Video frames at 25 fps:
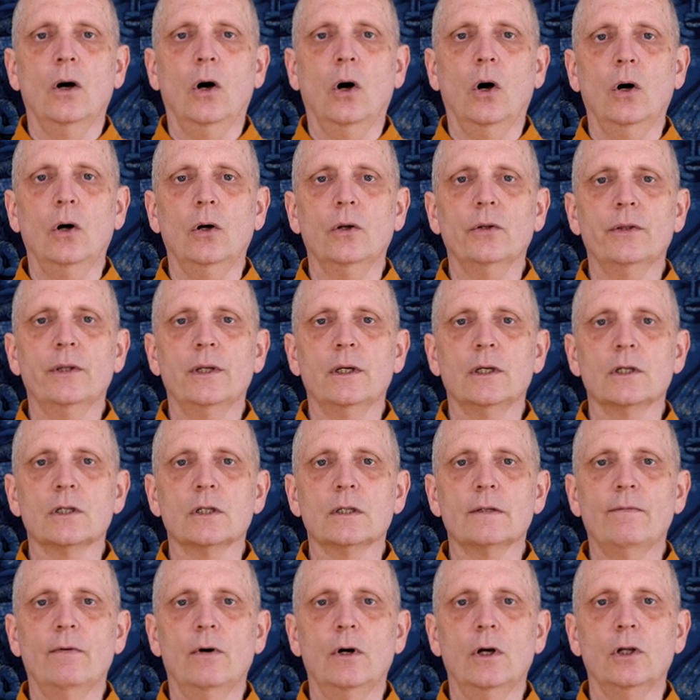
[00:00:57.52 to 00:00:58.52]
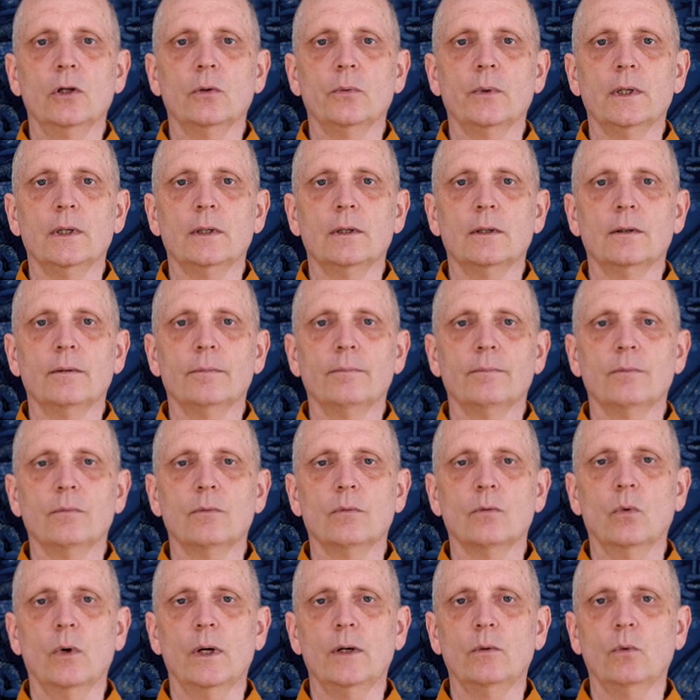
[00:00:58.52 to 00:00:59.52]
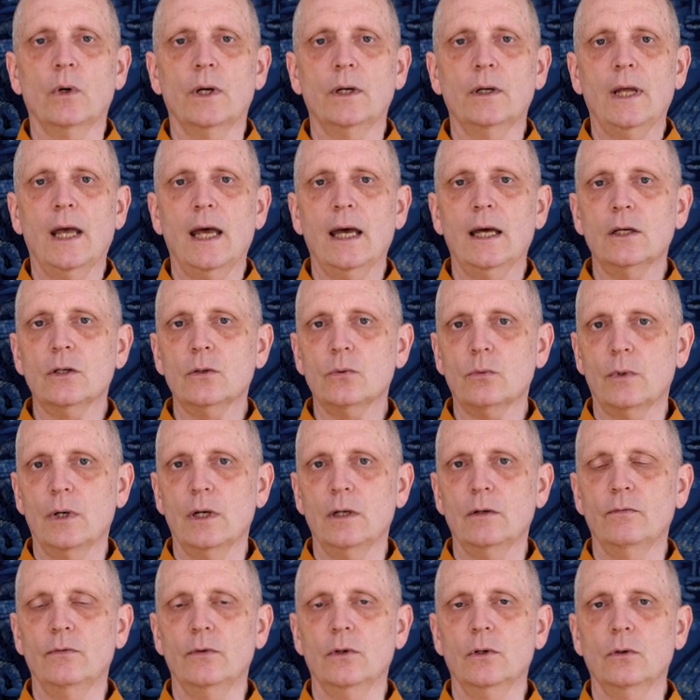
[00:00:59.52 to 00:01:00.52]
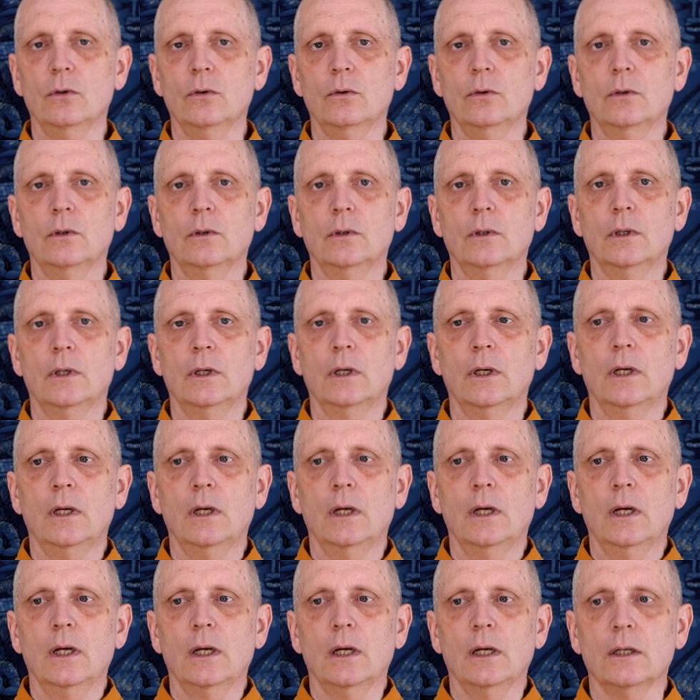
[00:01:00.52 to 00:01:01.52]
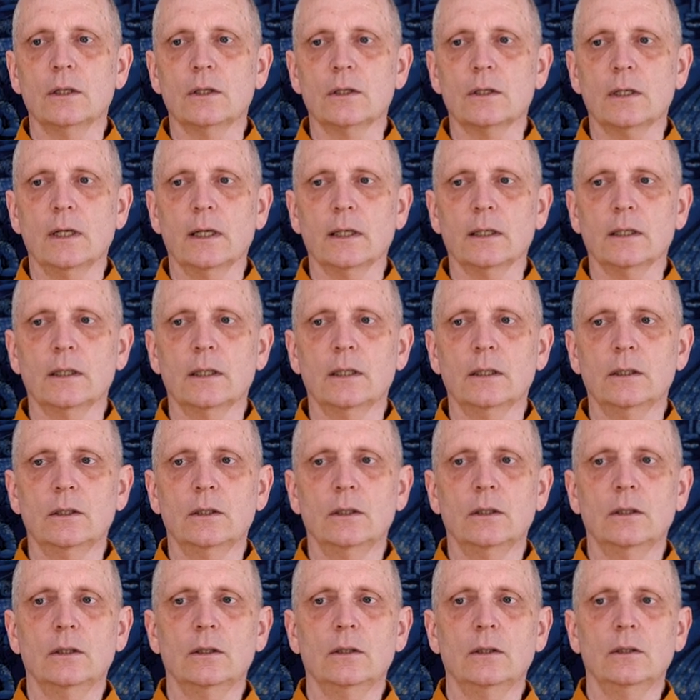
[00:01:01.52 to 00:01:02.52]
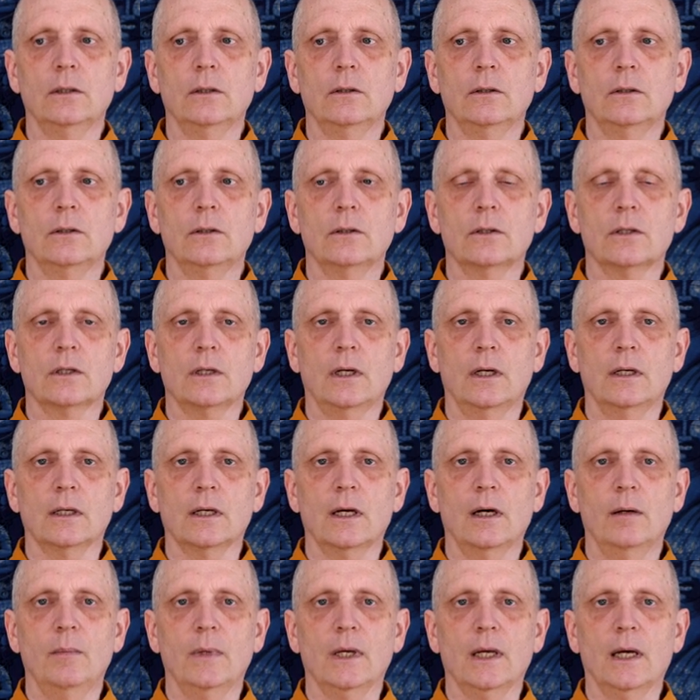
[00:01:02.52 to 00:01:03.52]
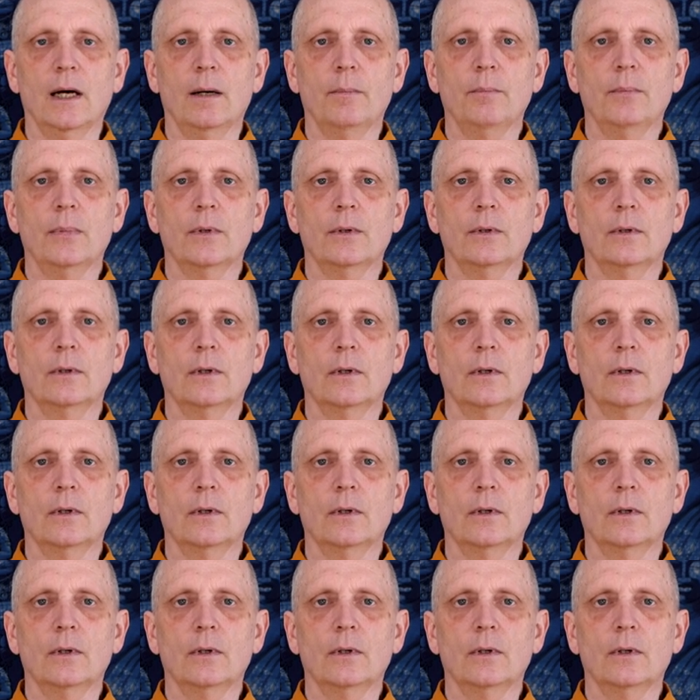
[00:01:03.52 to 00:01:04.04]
All things follow it. When one has right view, it's like the sun coming up